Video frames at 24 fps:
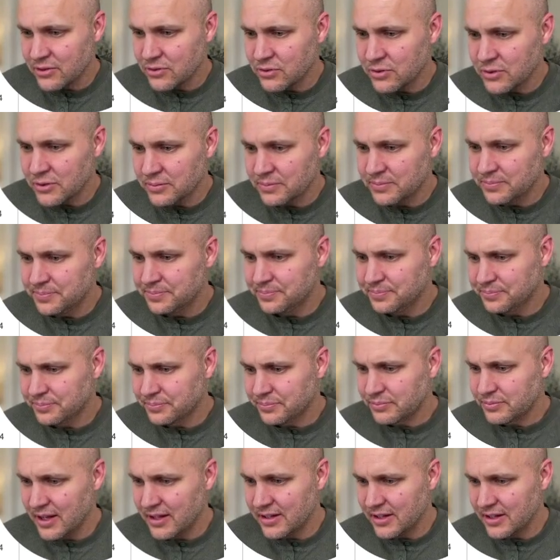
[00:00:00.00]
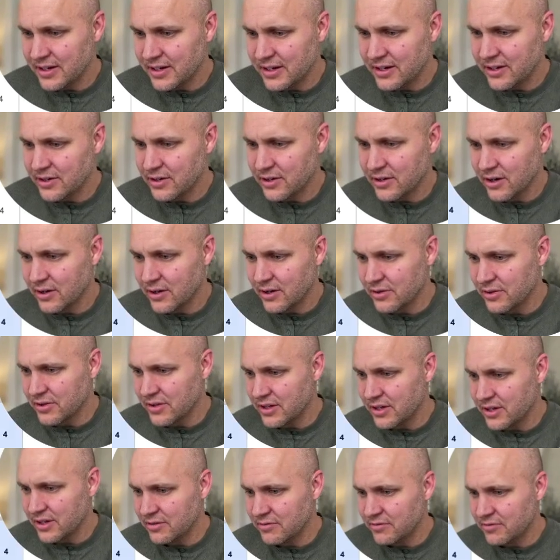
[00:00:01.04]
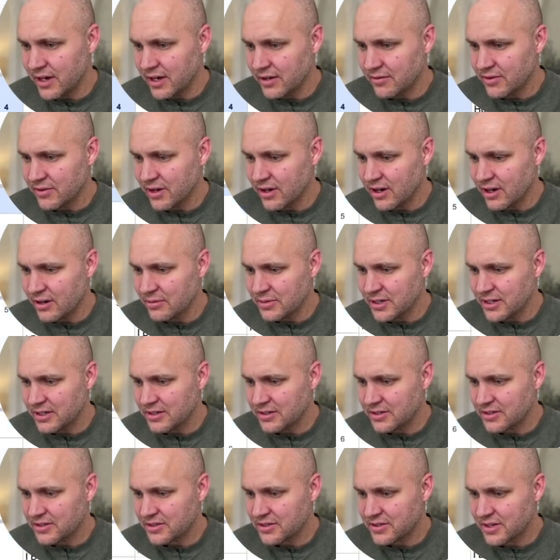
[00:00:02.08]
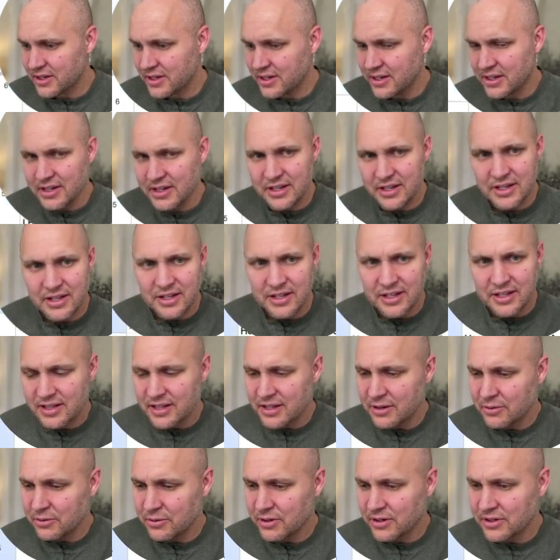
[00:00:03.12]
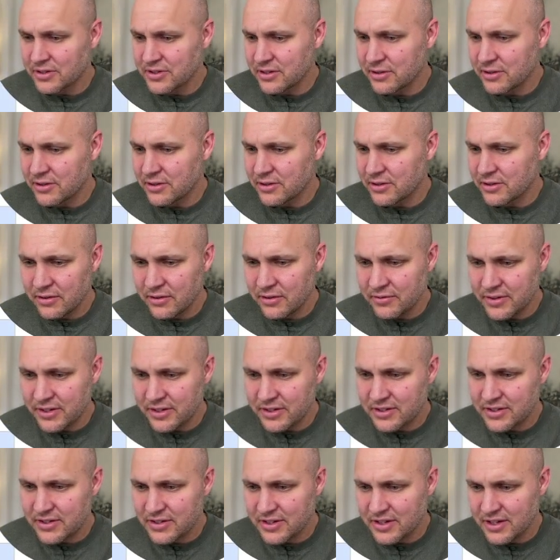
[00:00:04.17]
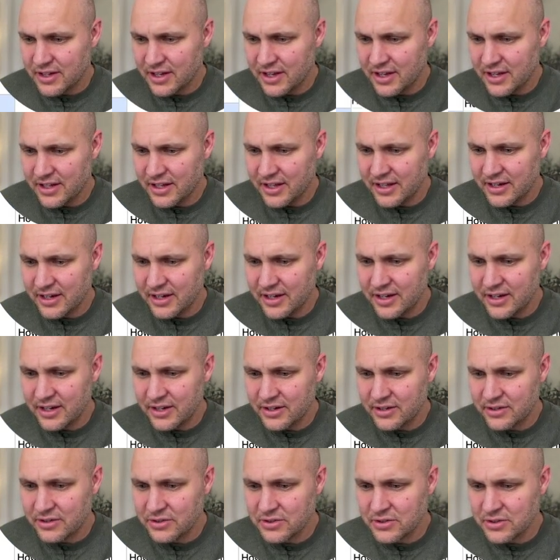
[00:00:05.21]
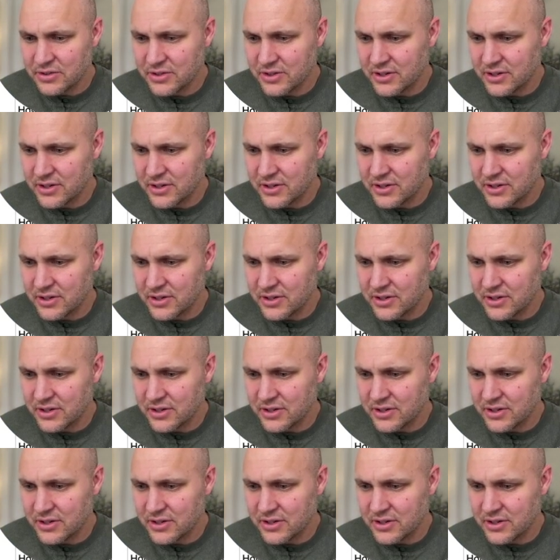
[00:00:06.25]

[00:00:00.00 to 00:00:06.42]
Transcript: cool. And then here are the 5 comments that were considered relevant. And then here